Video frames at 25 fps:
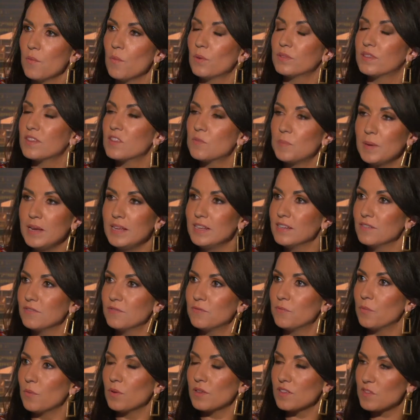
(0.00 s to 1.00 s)
With the speed
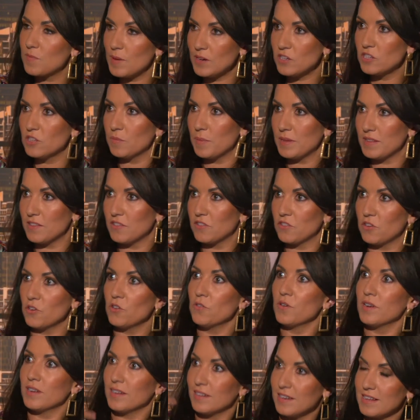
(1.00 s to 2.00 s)
of, especially the business
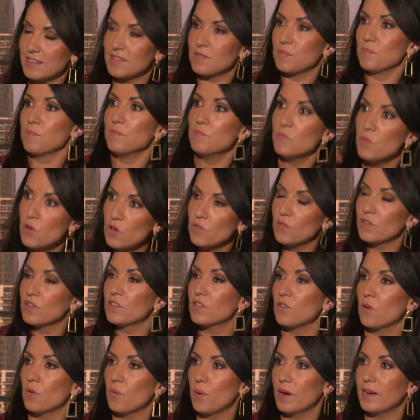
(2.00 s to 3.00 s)
you're in, it's moving
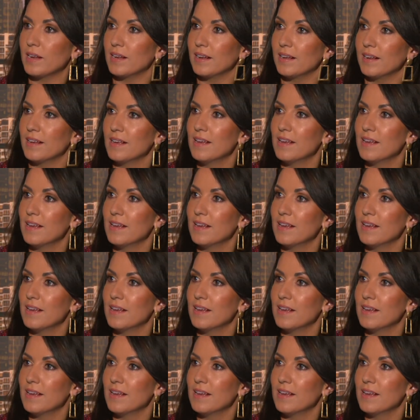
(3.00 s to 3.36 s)
so quickly.